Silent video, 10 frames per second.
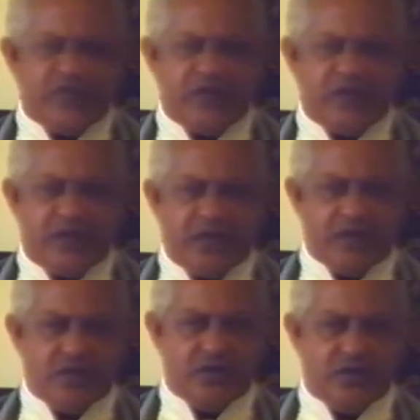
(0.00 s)
the
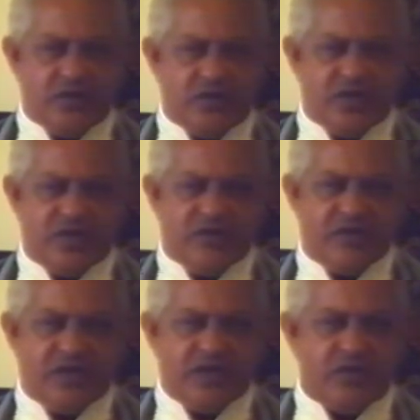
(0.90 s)
right to it. You have
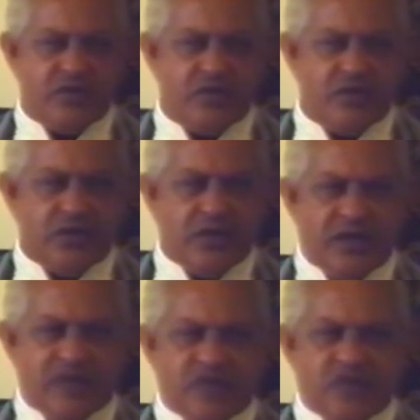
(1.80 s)
the right to
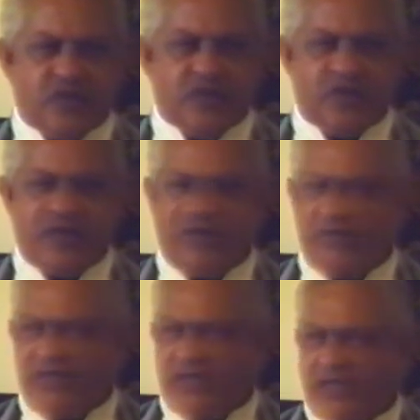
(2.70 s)
have a job. You
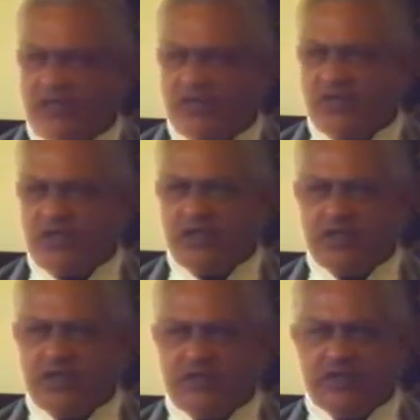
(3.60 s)
have the right to earn a
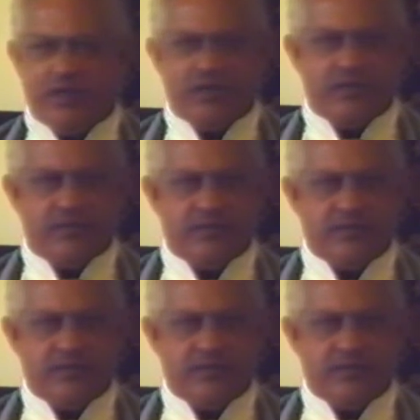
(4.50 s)
living.